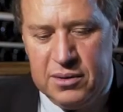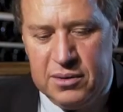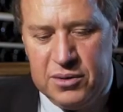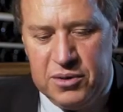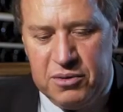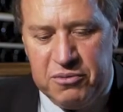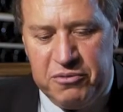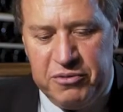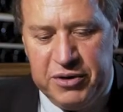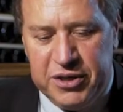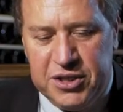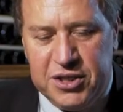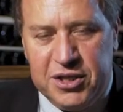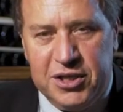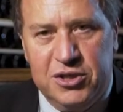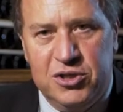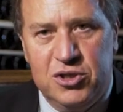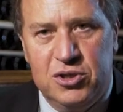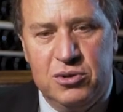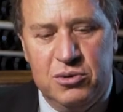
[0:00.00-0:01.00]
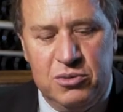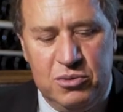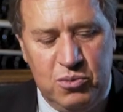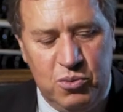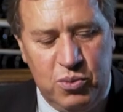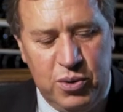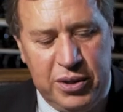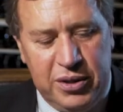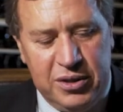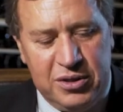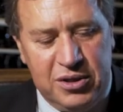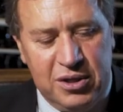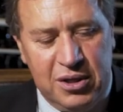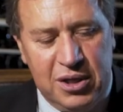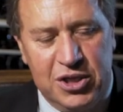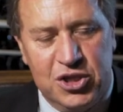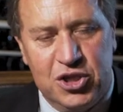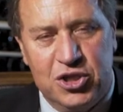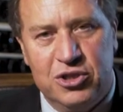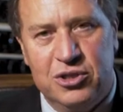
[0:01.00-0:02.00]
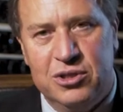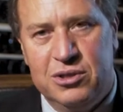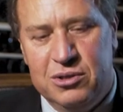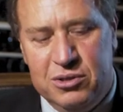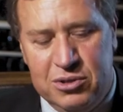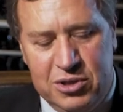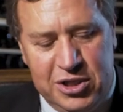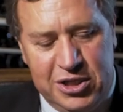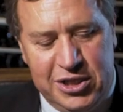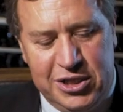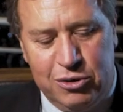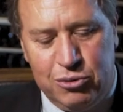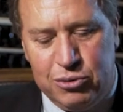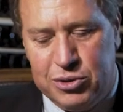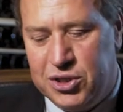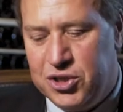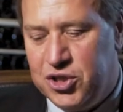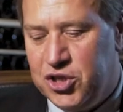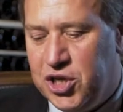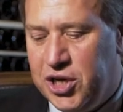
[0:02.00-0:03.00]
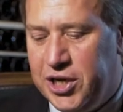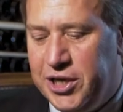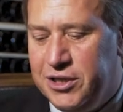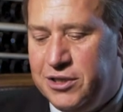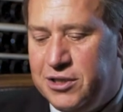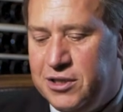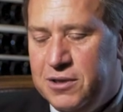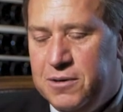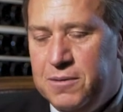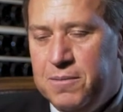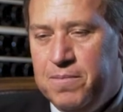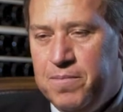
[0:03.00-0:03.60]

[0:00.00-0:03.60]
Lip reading: your vintage with the delicious Stilton cheese